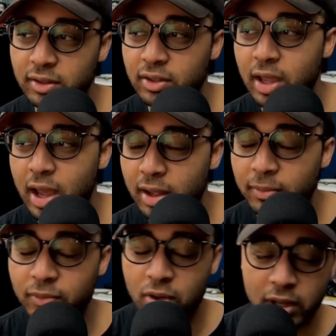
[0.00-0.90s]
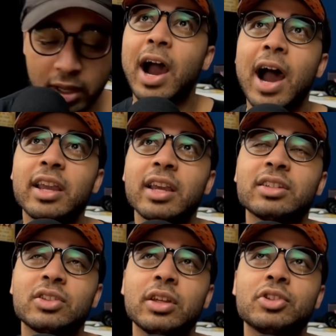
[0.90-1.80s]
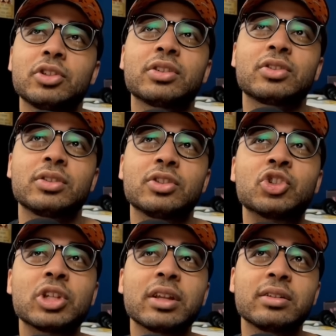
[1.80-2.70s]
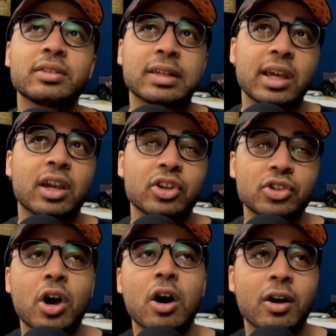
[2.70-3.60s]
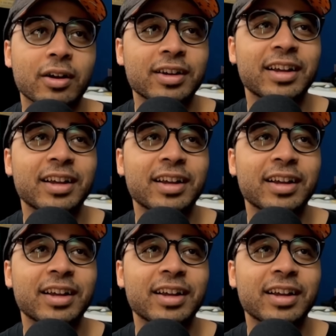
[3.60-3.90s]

Yeah, okay. I guess they just didn't kick a dog.